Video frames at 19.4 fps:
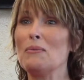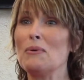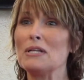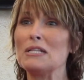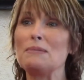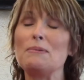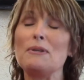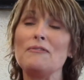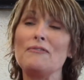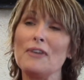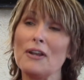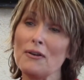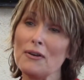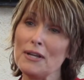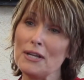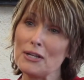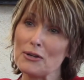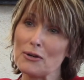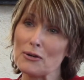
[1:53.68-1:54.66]
Well, it's been
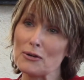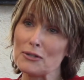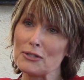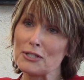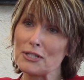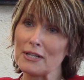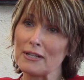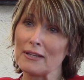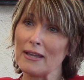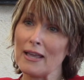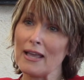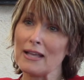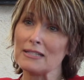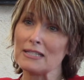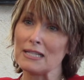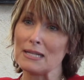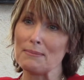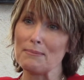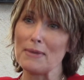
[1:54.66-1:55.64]
very encouraging
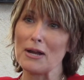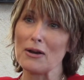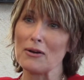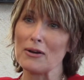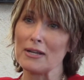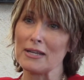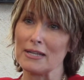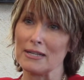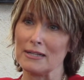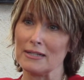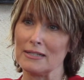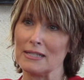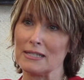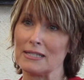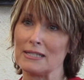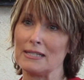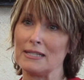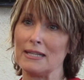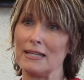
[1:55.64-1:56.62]
as an American
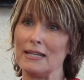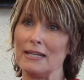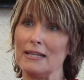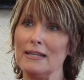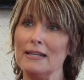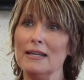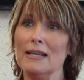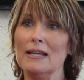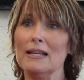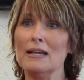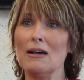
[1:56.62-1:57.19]
to see